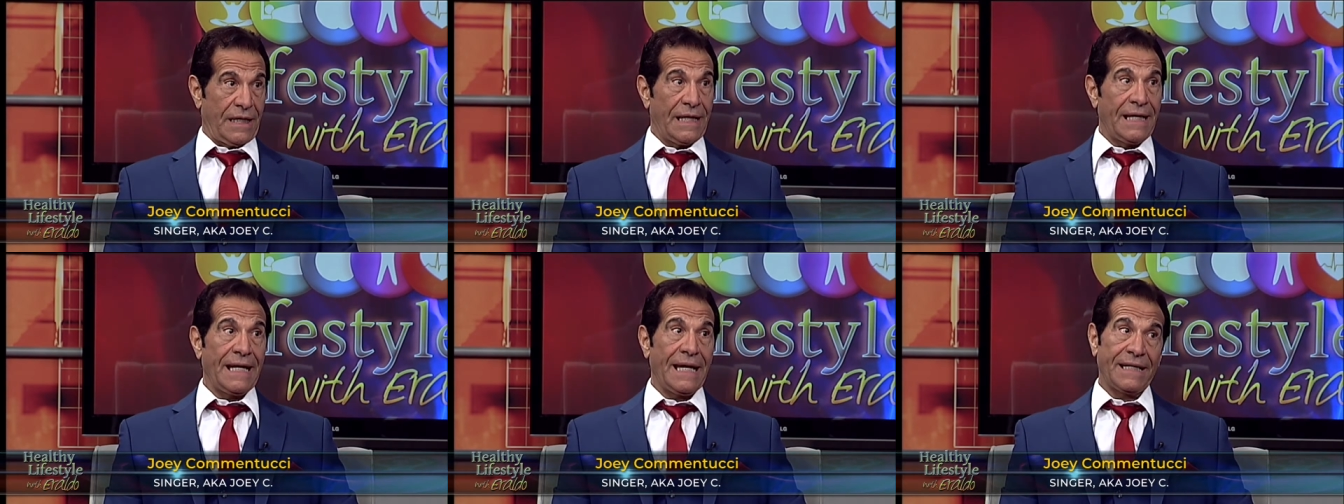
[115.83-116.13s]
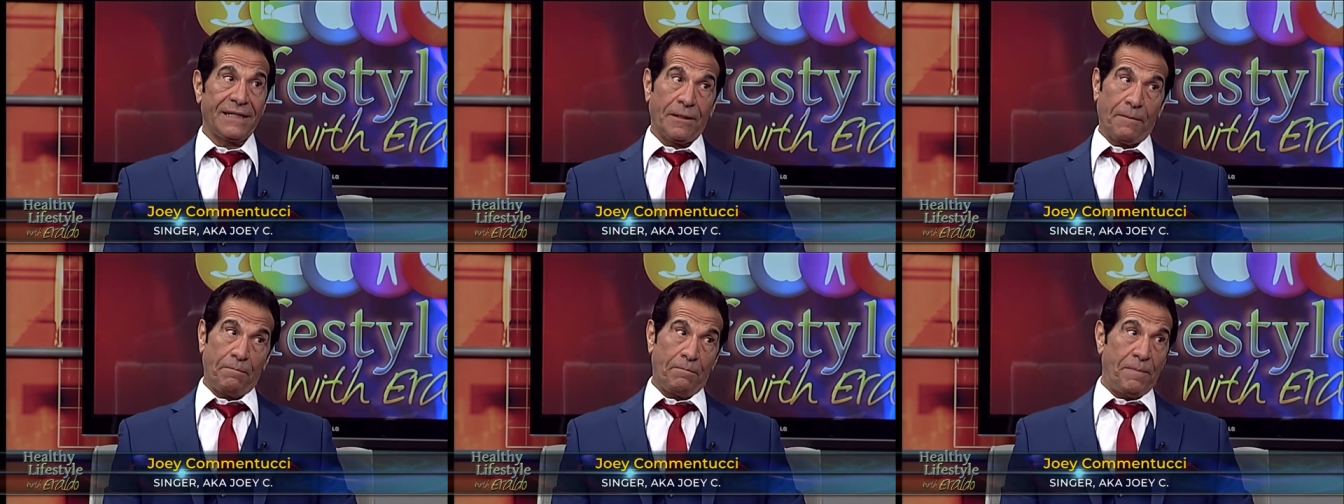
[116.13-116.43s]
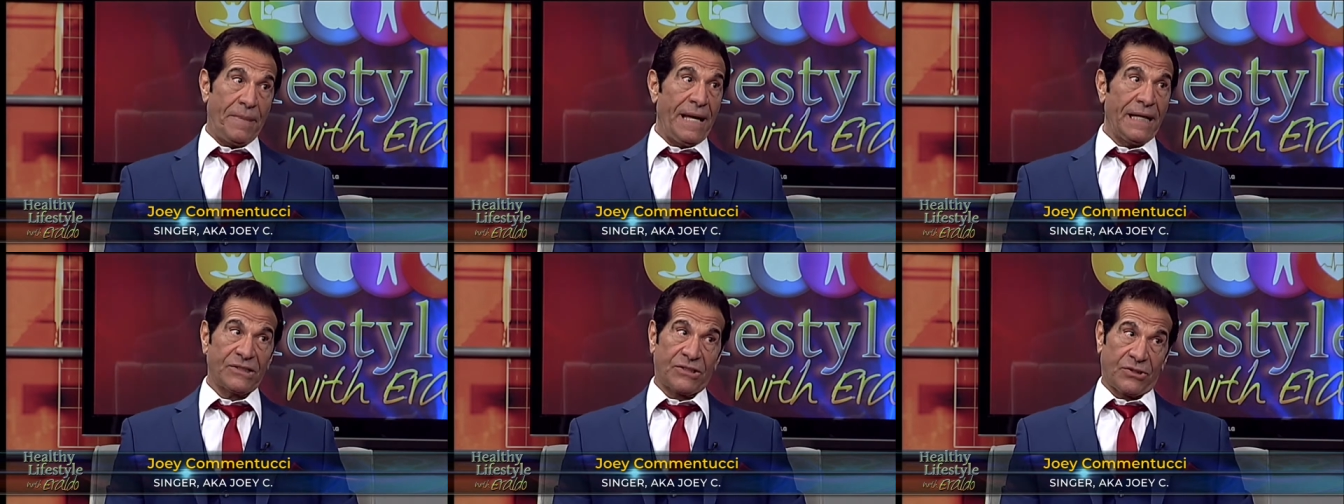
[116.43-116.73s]
and he had the
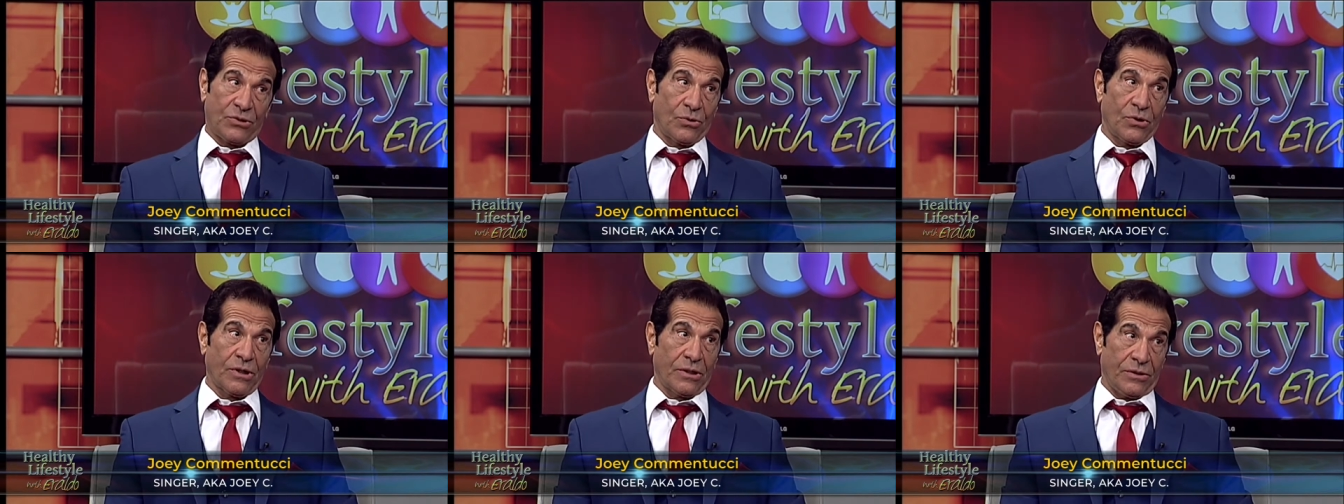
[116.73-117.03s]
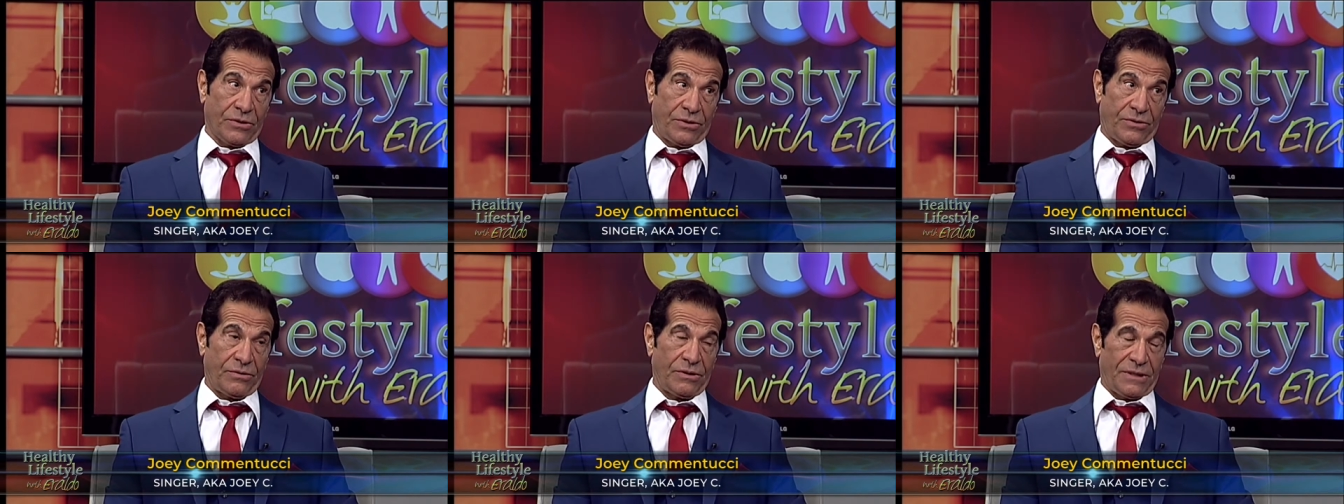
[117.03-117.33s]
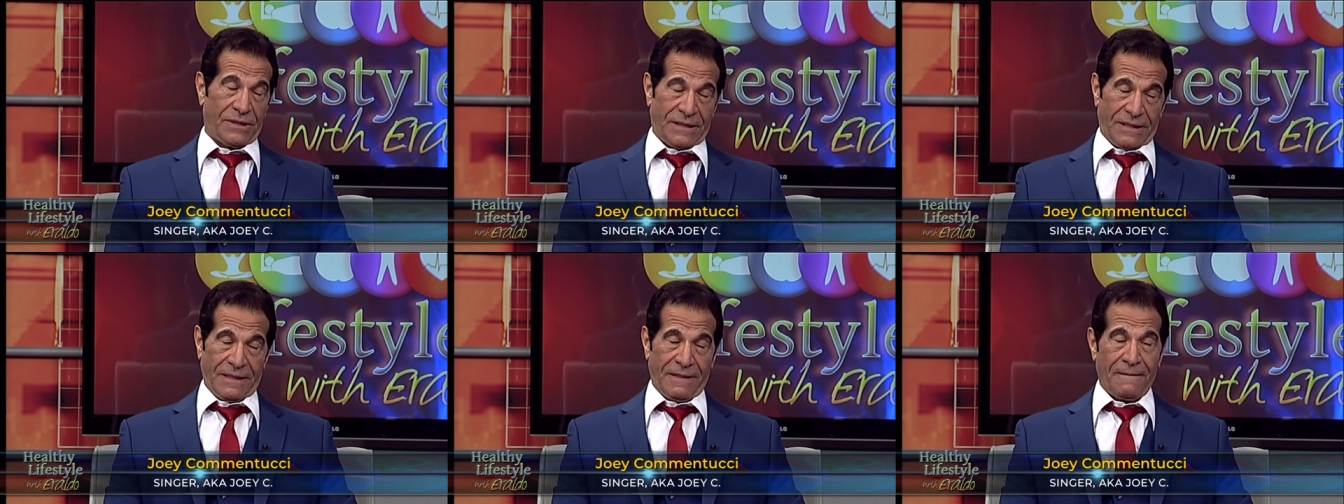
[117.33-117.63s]
best orchestra. The
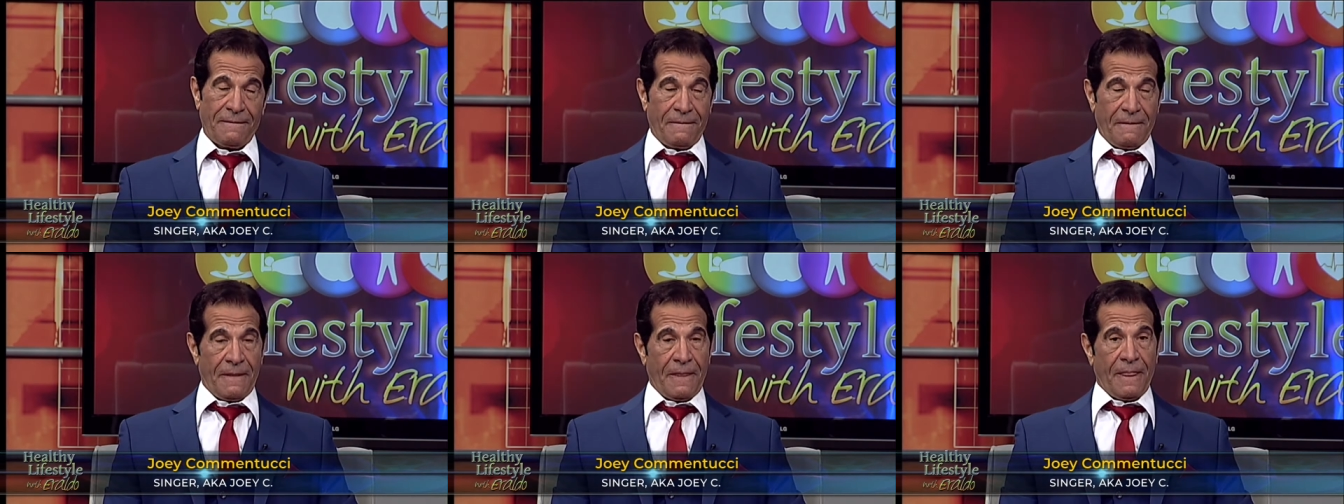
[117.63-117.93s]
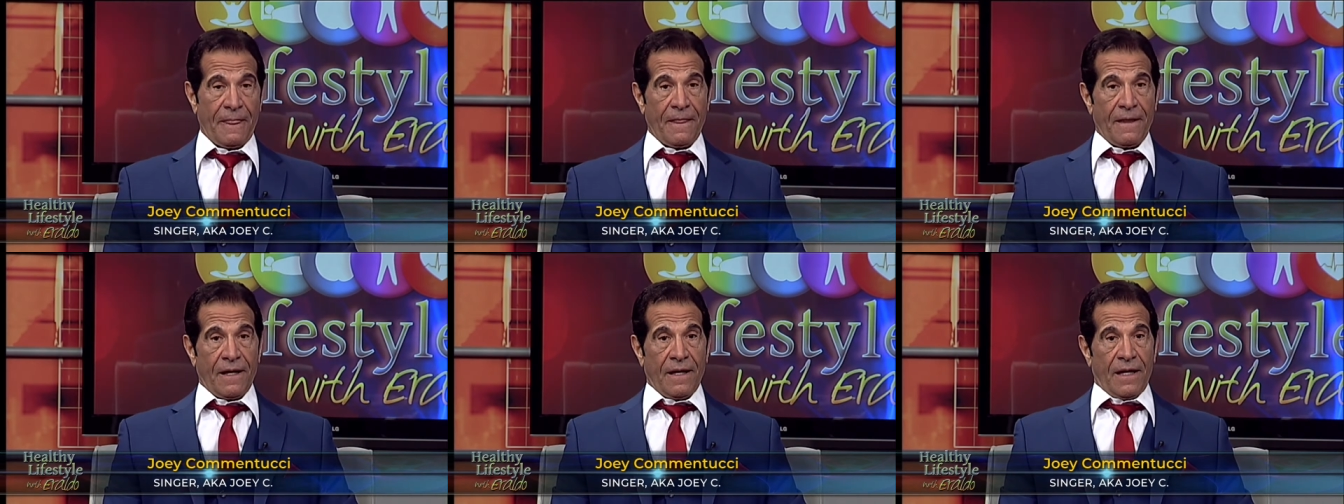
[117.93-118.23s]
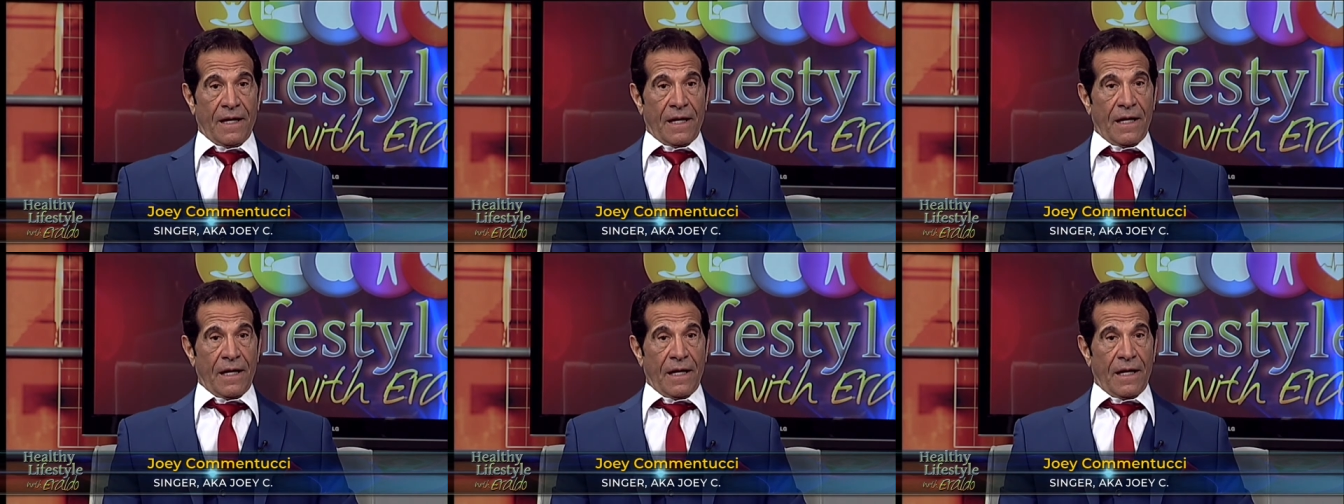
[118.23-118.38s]
best oh, yeah. of that time.